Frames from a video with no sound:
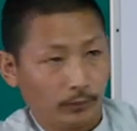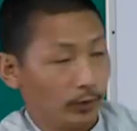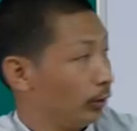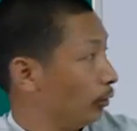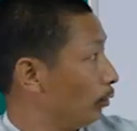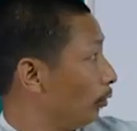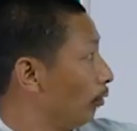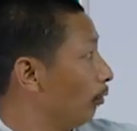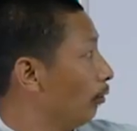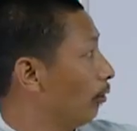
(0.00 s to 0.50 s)

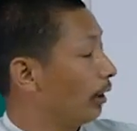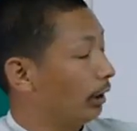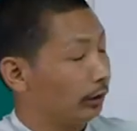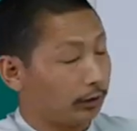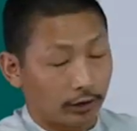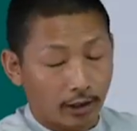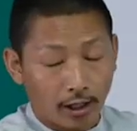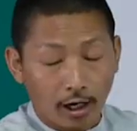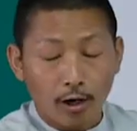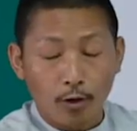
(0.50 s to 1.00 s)
You know a
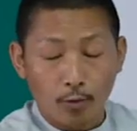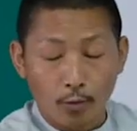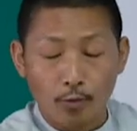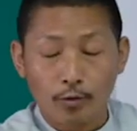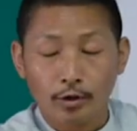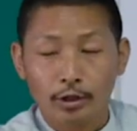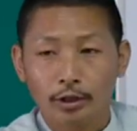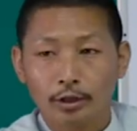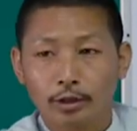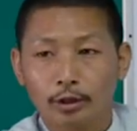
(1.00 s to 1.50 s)

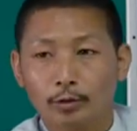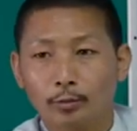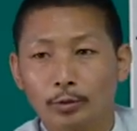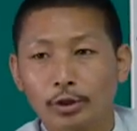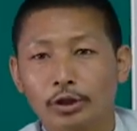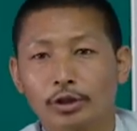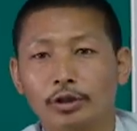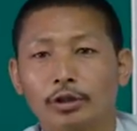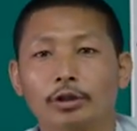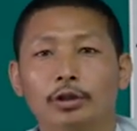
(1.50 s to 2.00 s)
DAO,
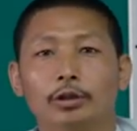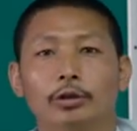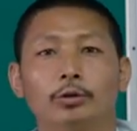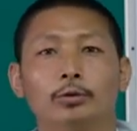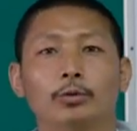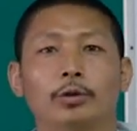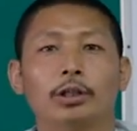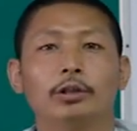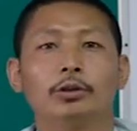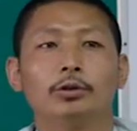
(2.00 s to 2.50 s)
which
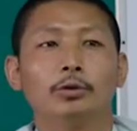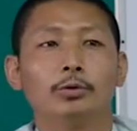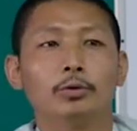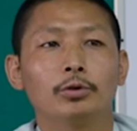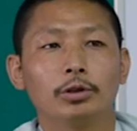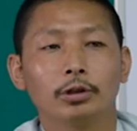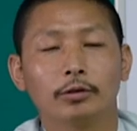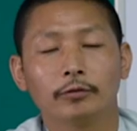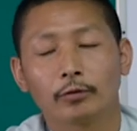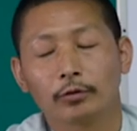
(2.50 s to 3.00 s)
you can
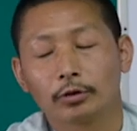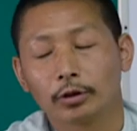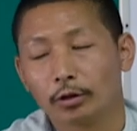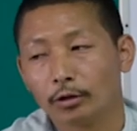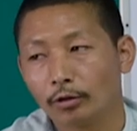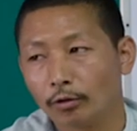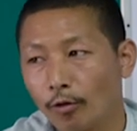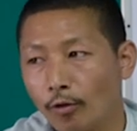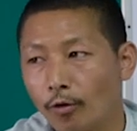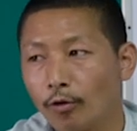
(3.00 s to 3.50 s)
use it for a
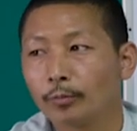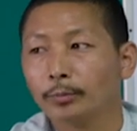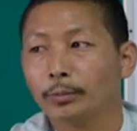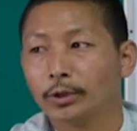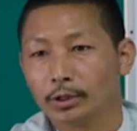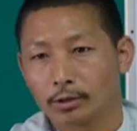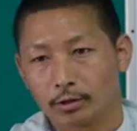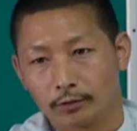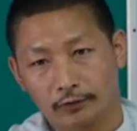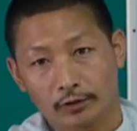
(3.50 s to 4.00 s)
long
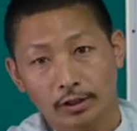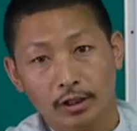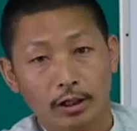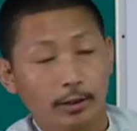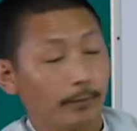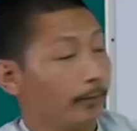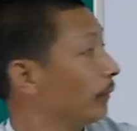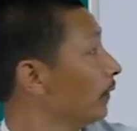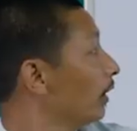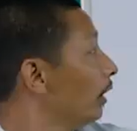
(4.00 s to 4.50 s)
period of
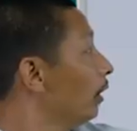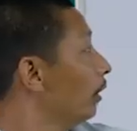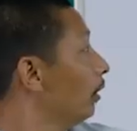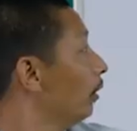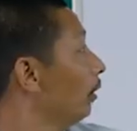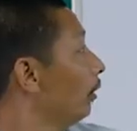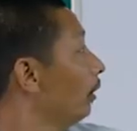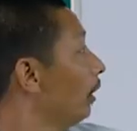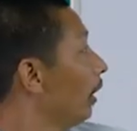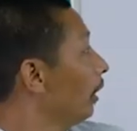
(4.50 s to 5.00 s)
time.
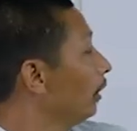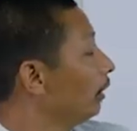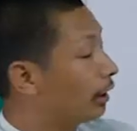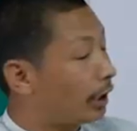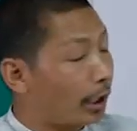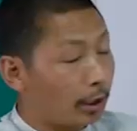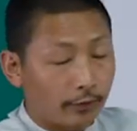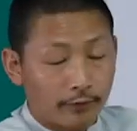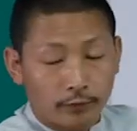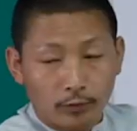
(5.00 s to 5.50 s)
Any
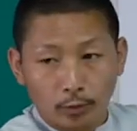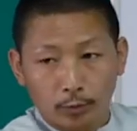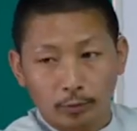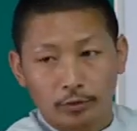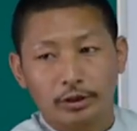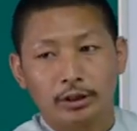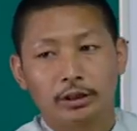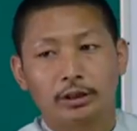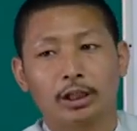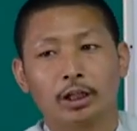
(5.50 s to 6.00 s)
kind of
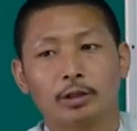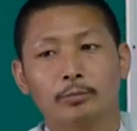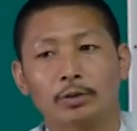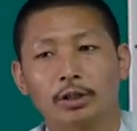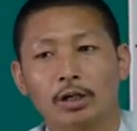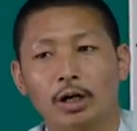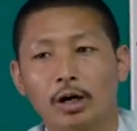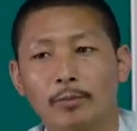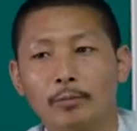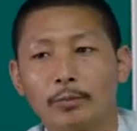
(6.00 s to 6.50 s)
tools, it can
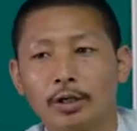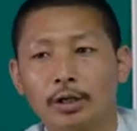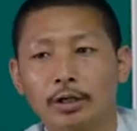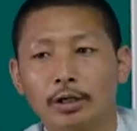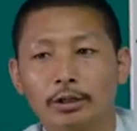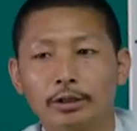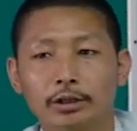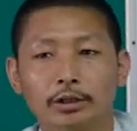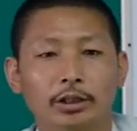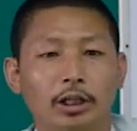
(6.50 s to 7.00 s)
be
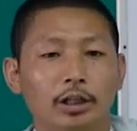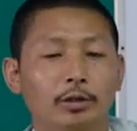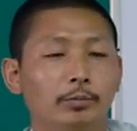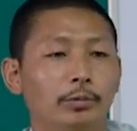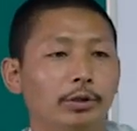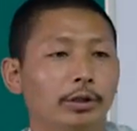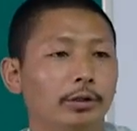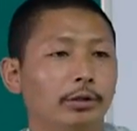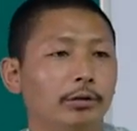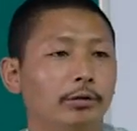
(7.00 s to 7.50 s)
hammer, it can
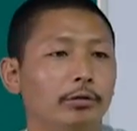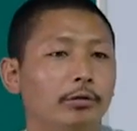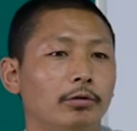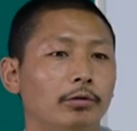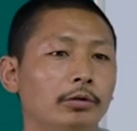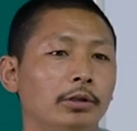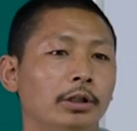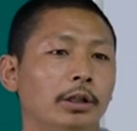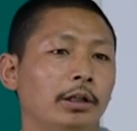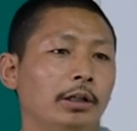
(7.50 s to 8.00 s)
be, you
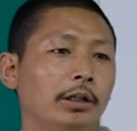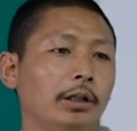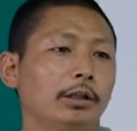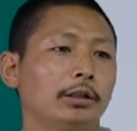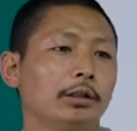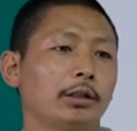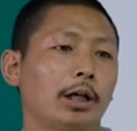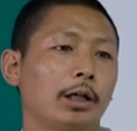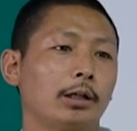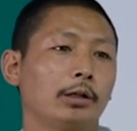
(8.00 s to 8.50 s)
know,
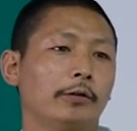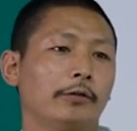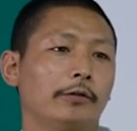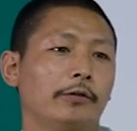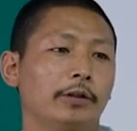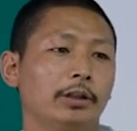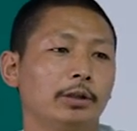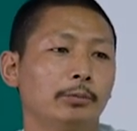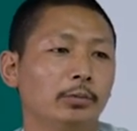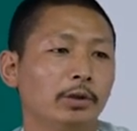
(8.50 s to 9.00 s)
any kind
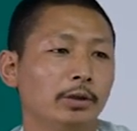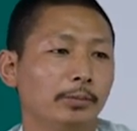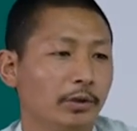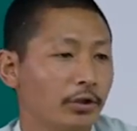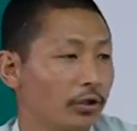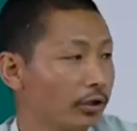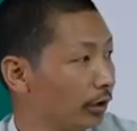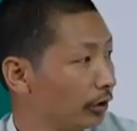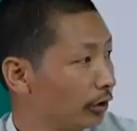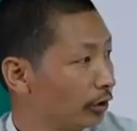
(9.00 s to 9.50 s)
of
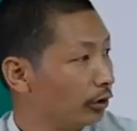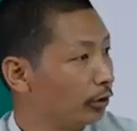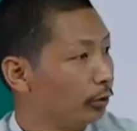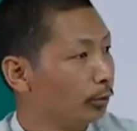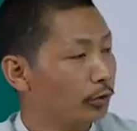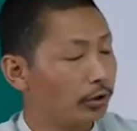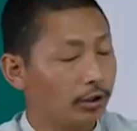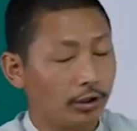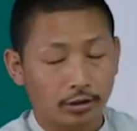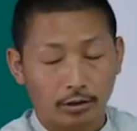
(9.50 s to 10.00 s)
implements that is
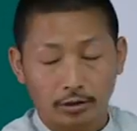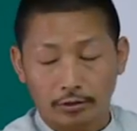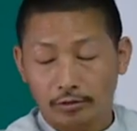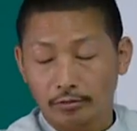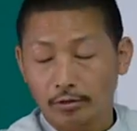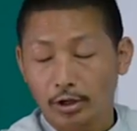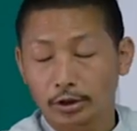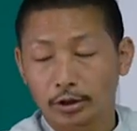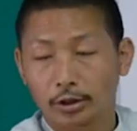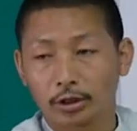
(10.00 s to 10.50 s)
used in the
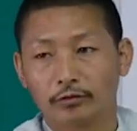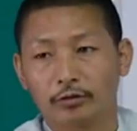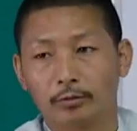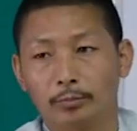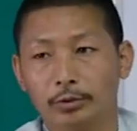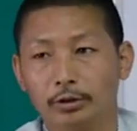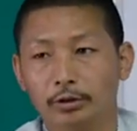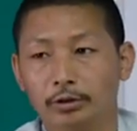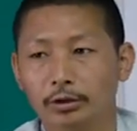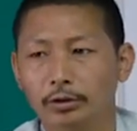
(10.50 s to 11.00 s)
construction of a
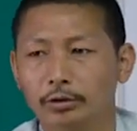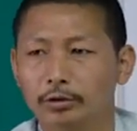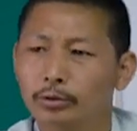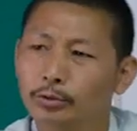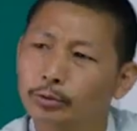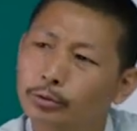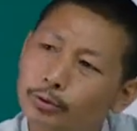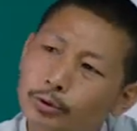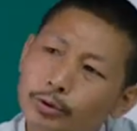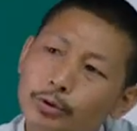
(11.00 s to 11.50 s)
building,
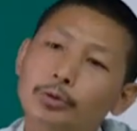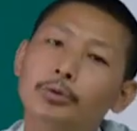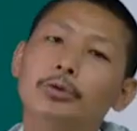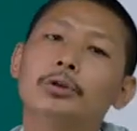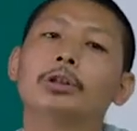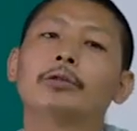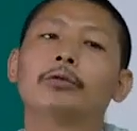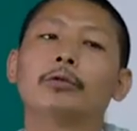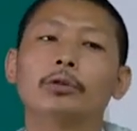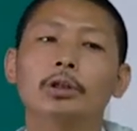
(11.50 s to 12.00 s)
you
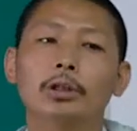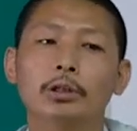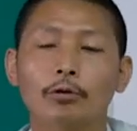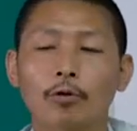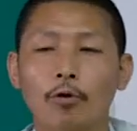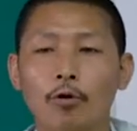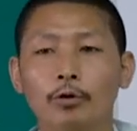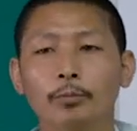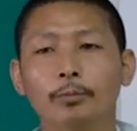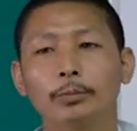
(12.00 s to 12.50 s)
use it for a
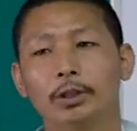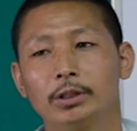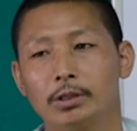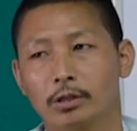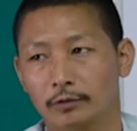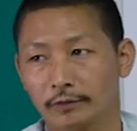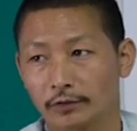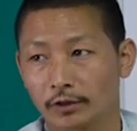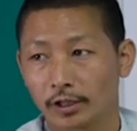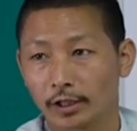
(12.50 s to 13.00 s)
long
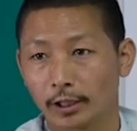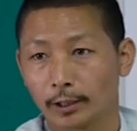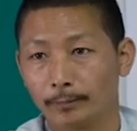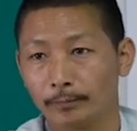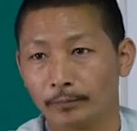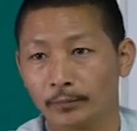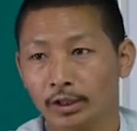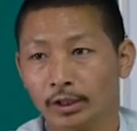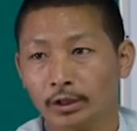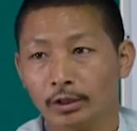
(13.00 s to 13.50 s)
period of time.